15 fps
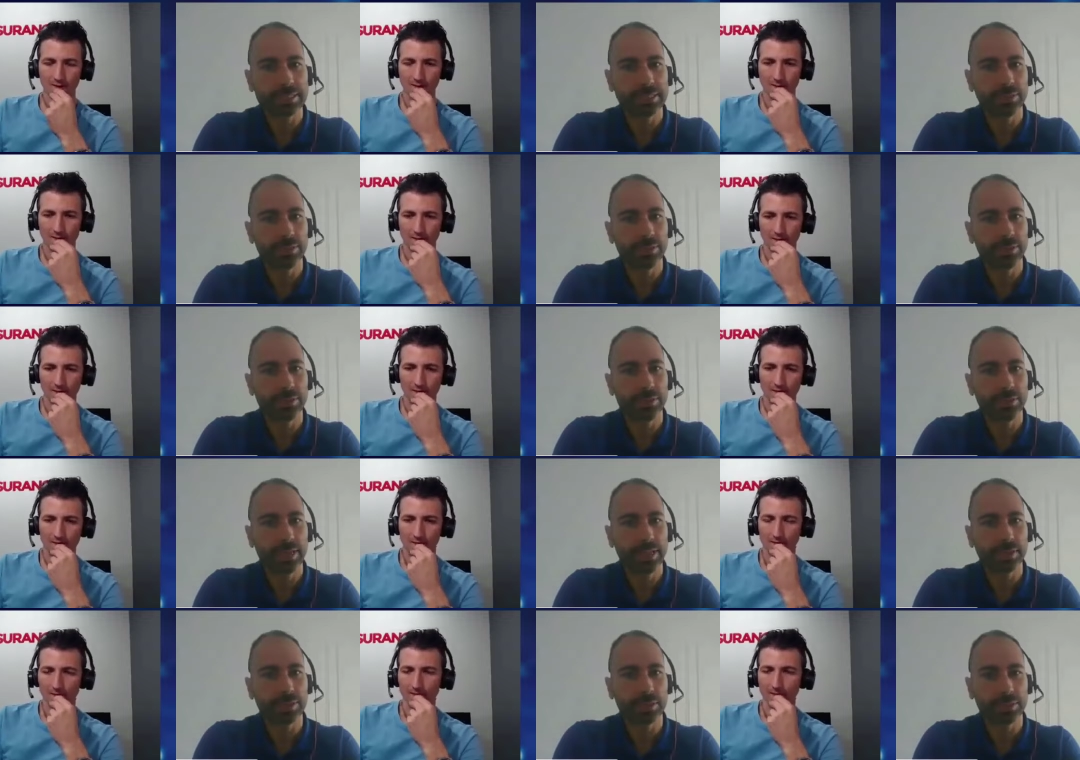Speaker 1: plugs into
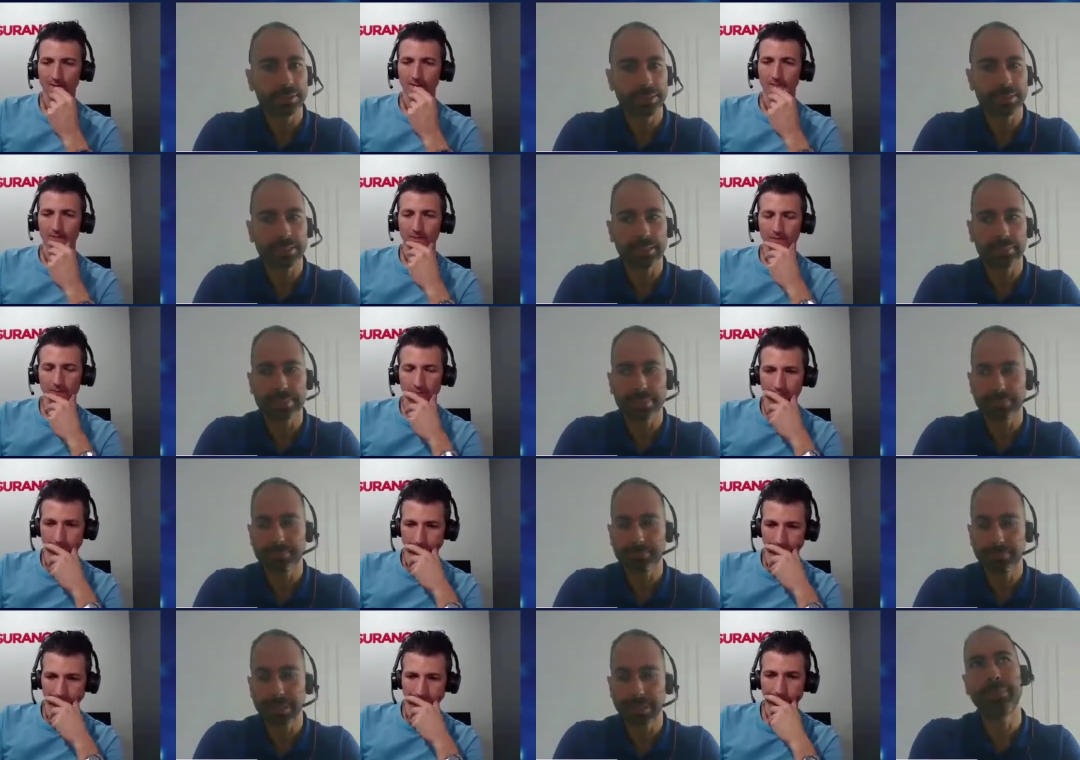your actual
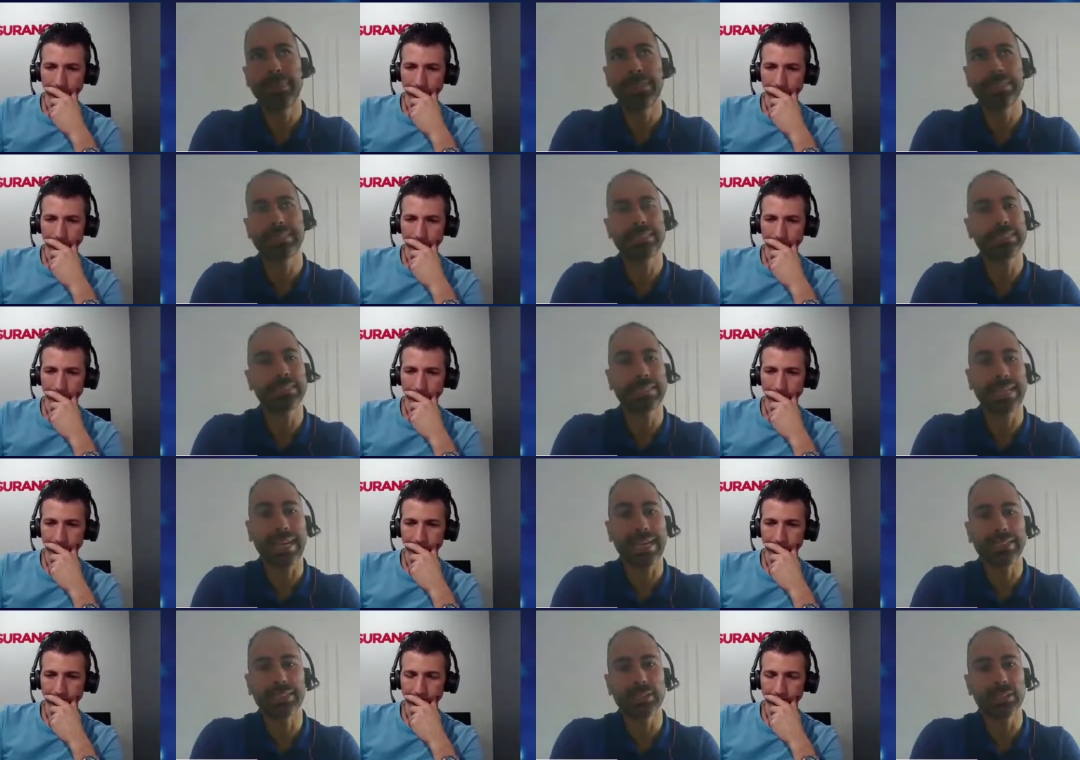systems. It
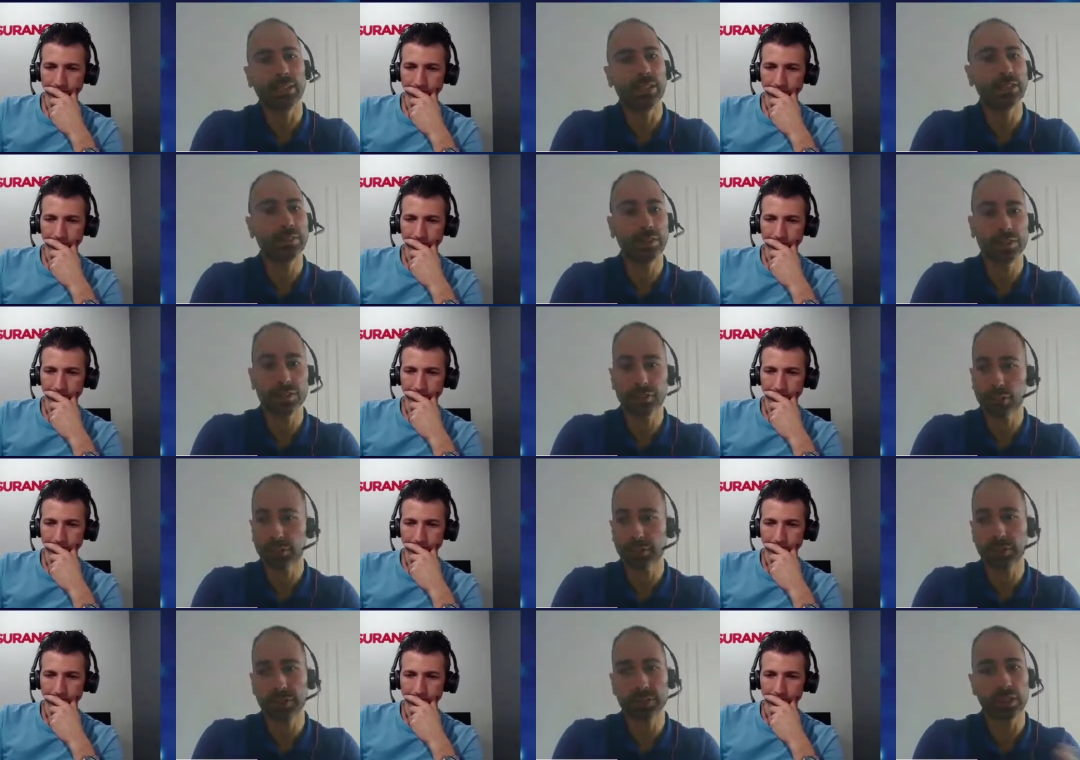basically scans all of
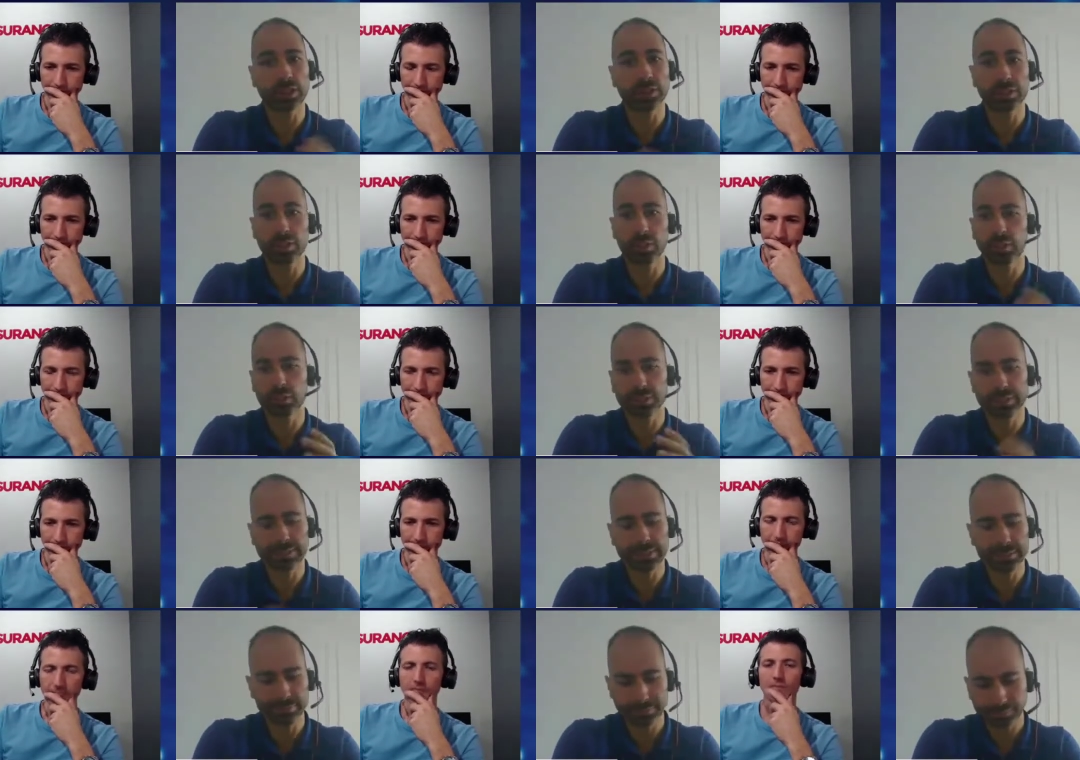your servers, all of your
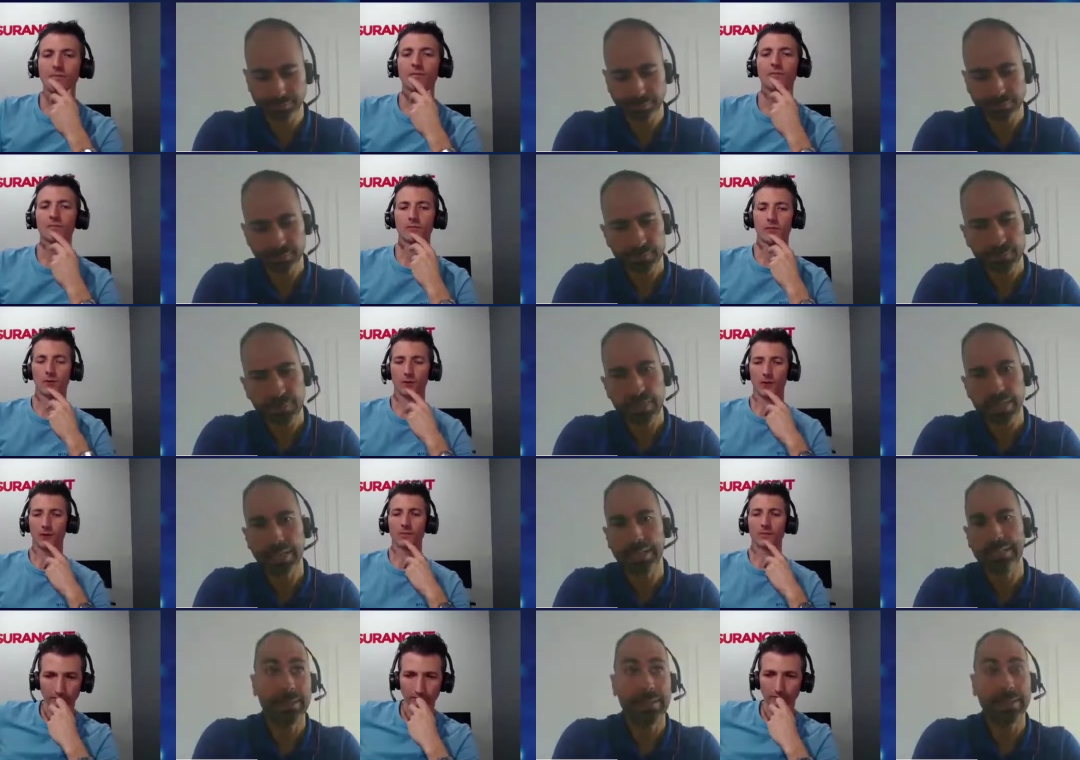hosts.
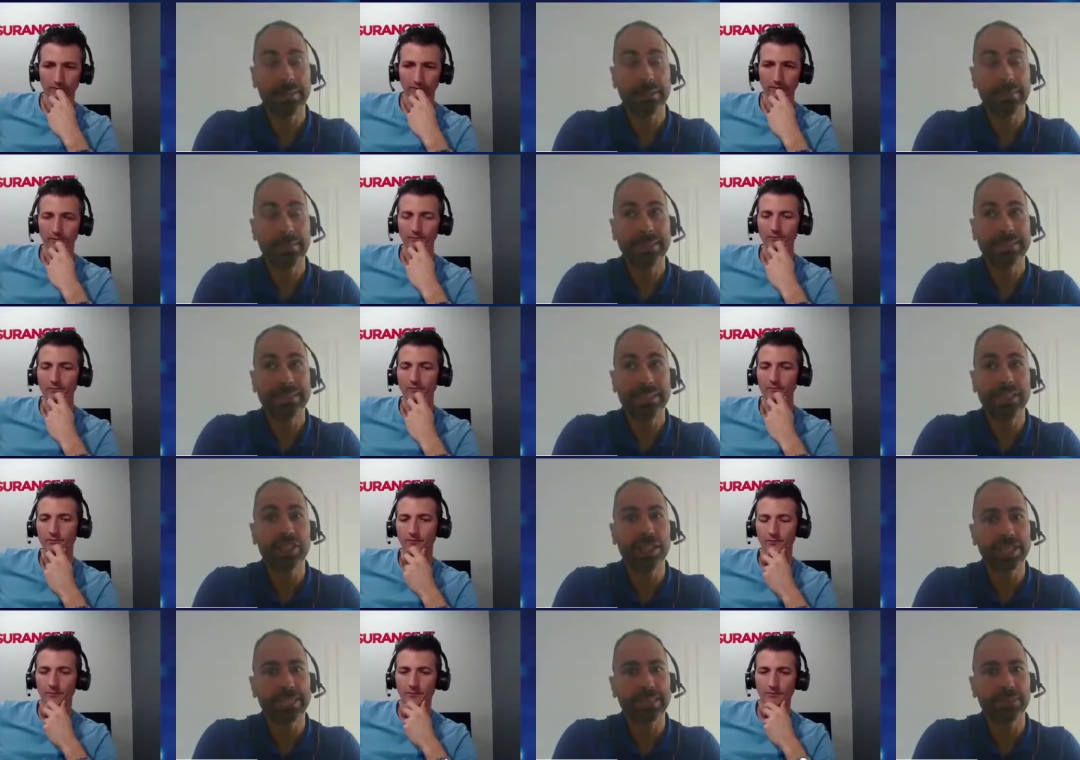Okay. It
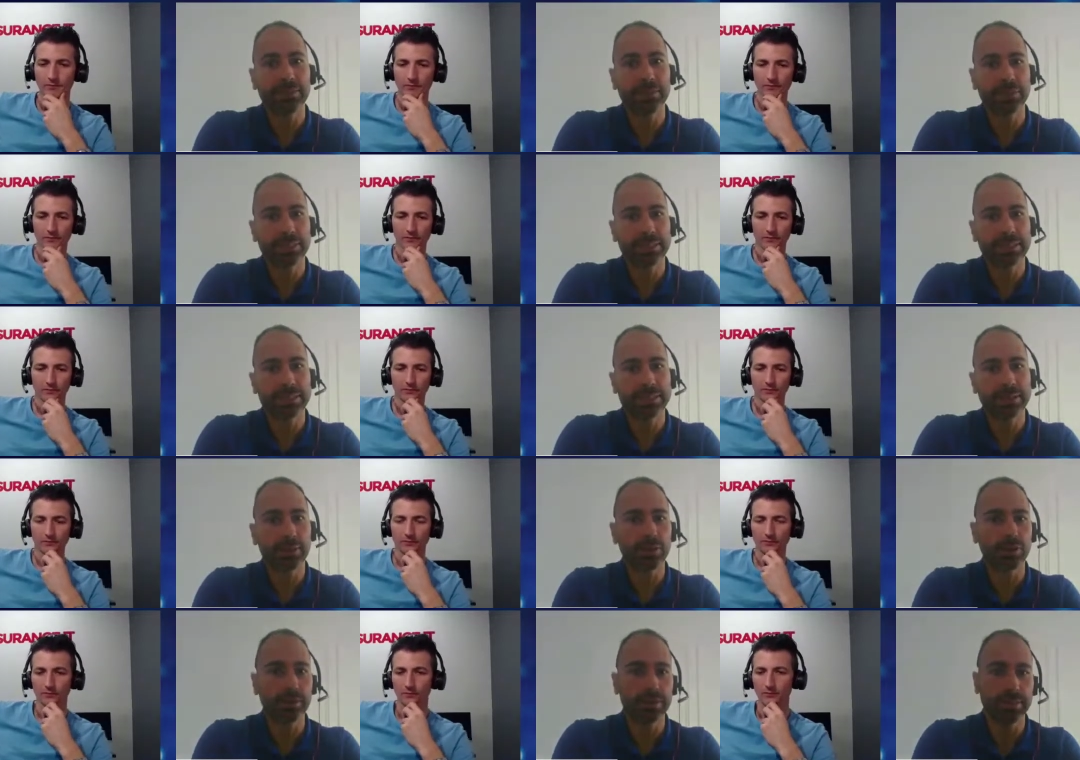basically checks it
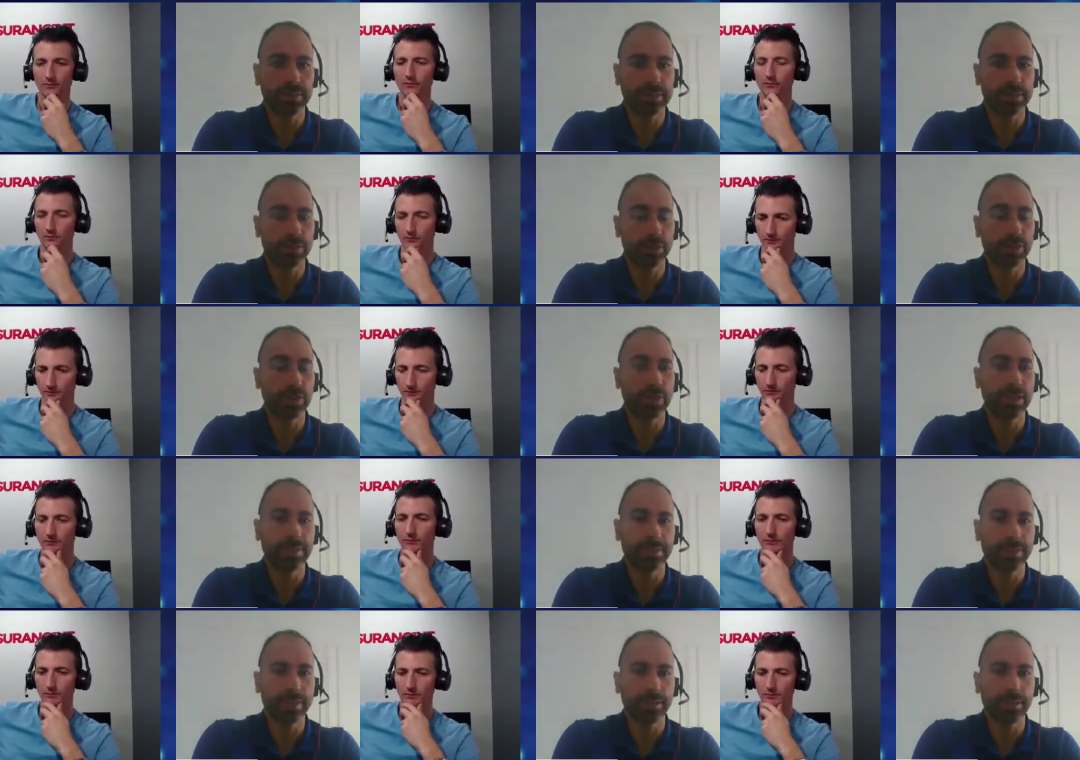versus the vulnerabilities
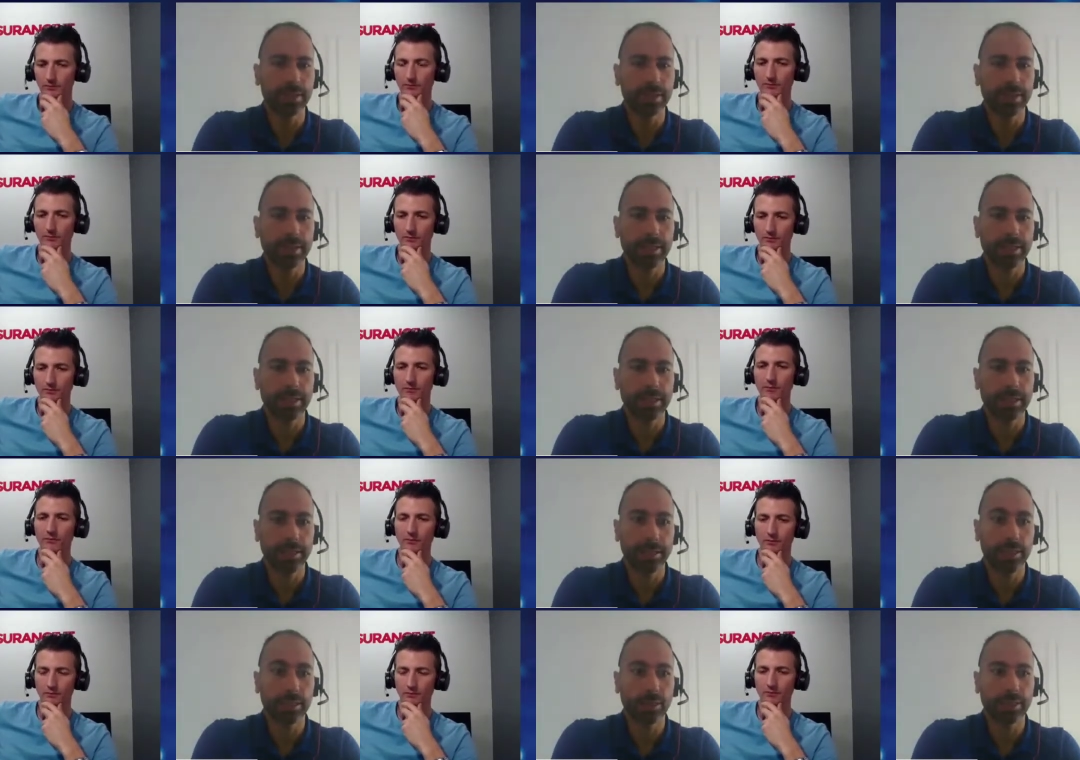which are out there
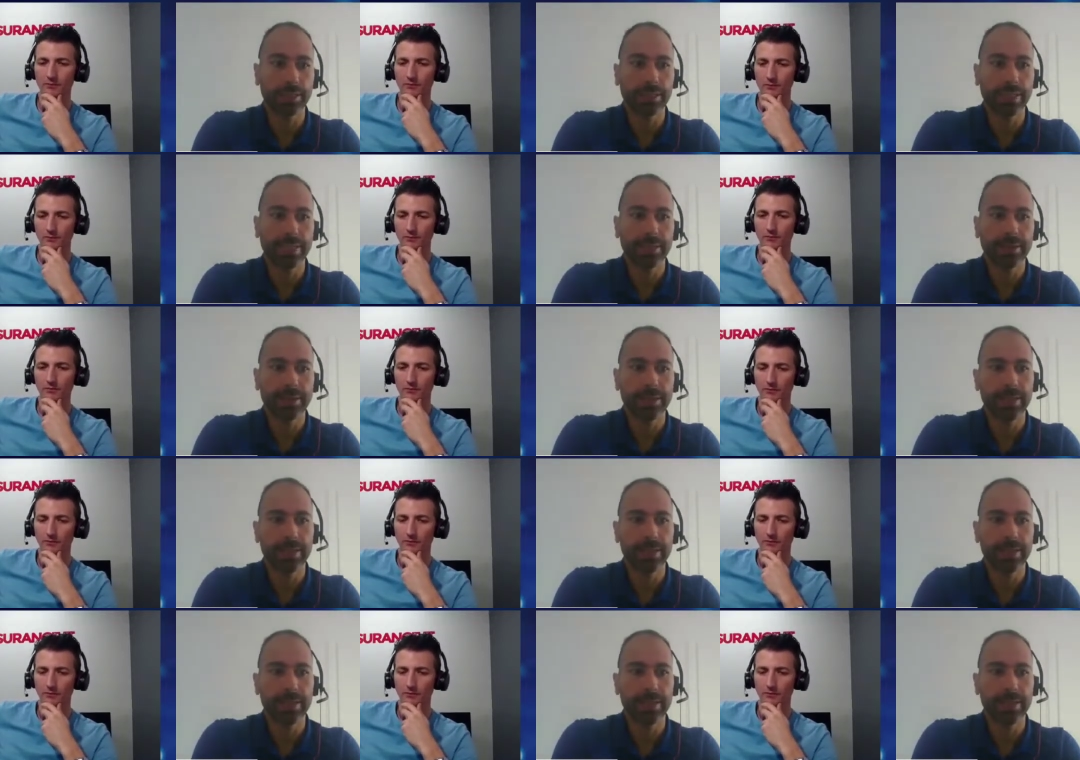in the current day,